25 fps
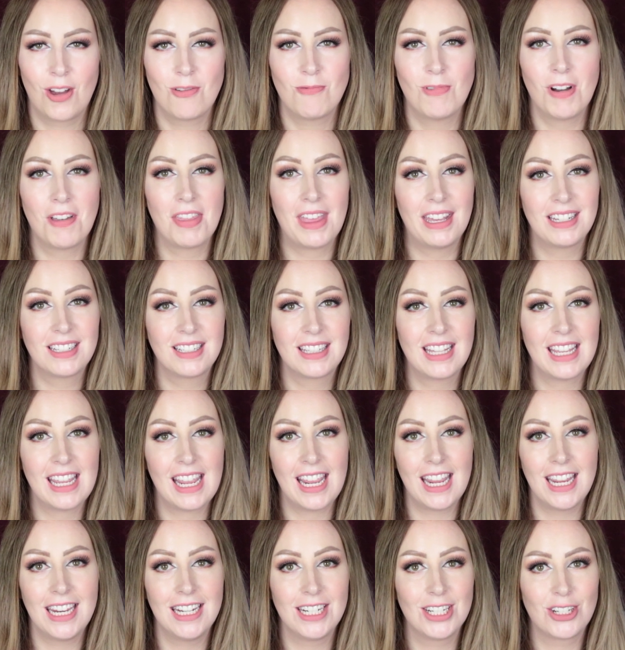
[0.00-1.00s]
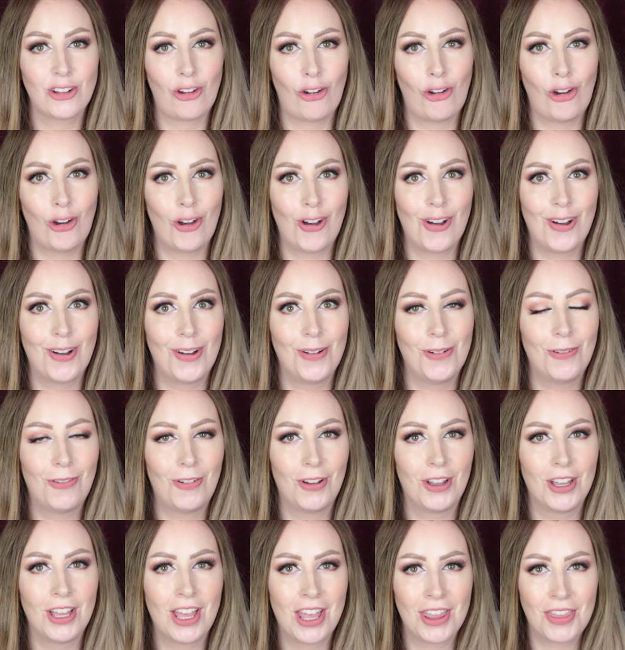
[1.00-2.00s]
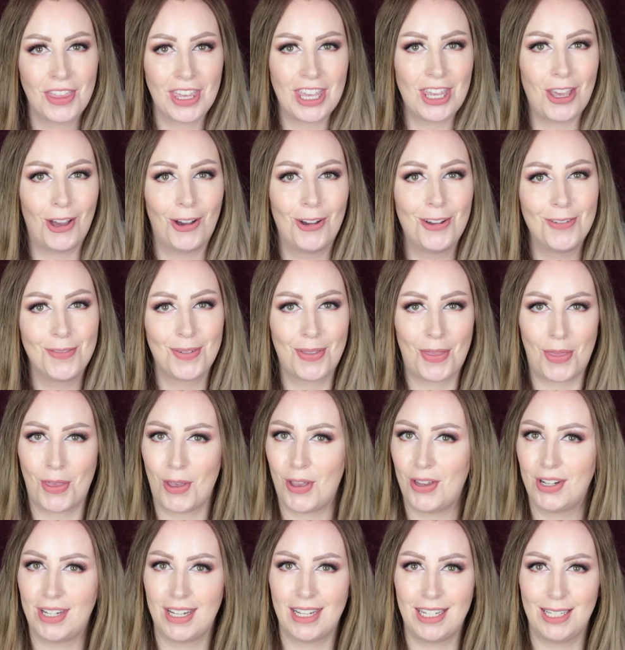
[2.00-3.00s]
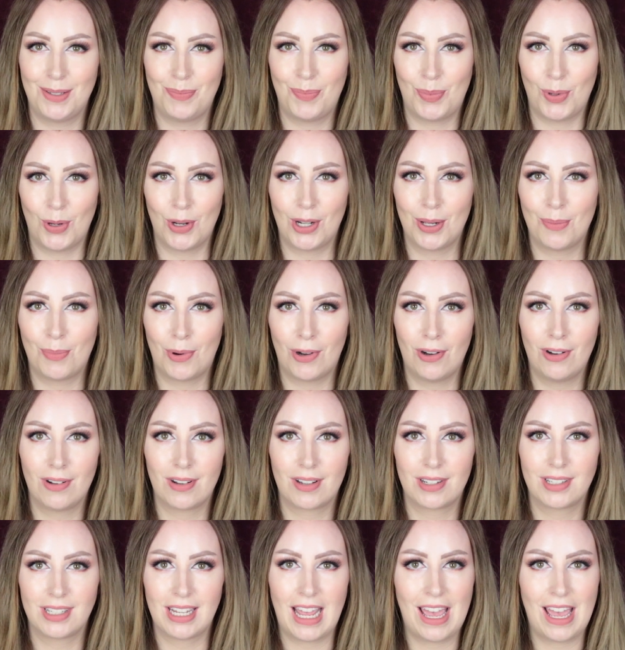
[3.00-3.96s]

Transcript: Well, that's the end of the over 30s beauty box,